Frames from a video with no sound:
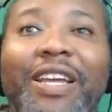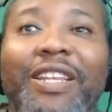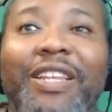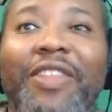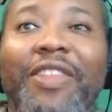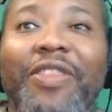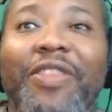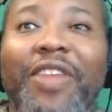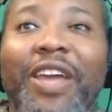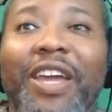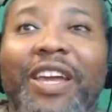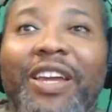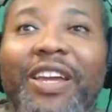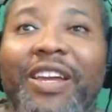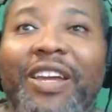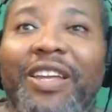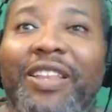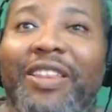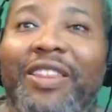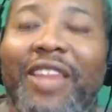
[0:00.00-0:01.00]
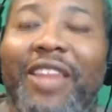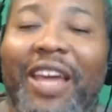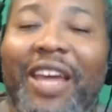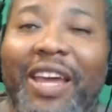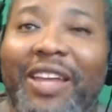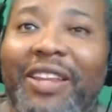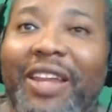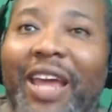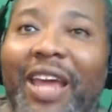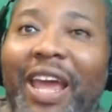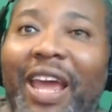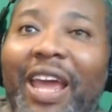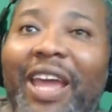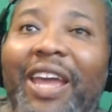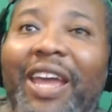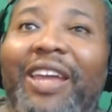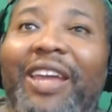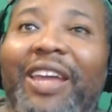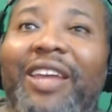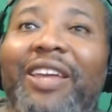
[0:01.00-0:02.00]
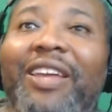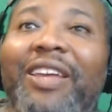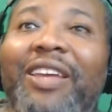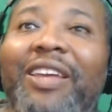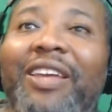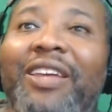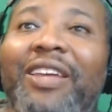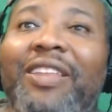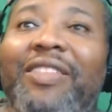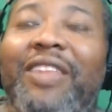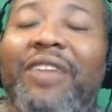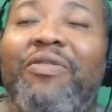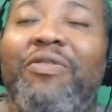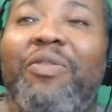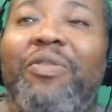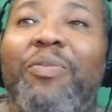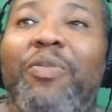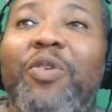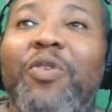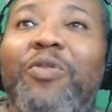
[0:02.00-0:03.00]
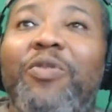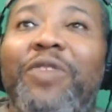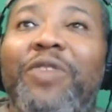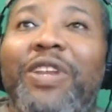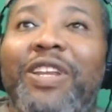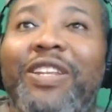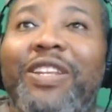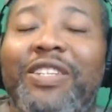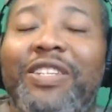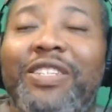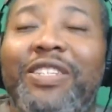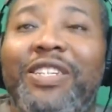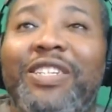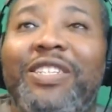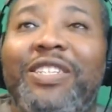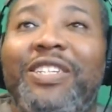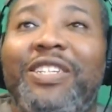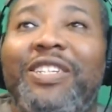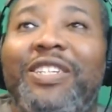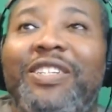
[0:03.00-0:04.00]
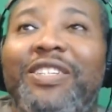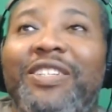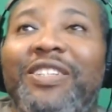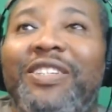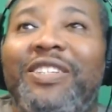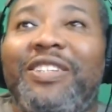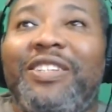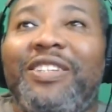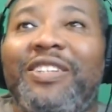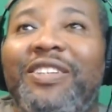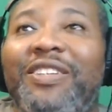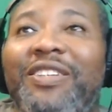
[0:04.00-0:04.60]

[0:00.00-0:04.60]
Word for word: thing that hey, they removed it in the '60s. Yeah,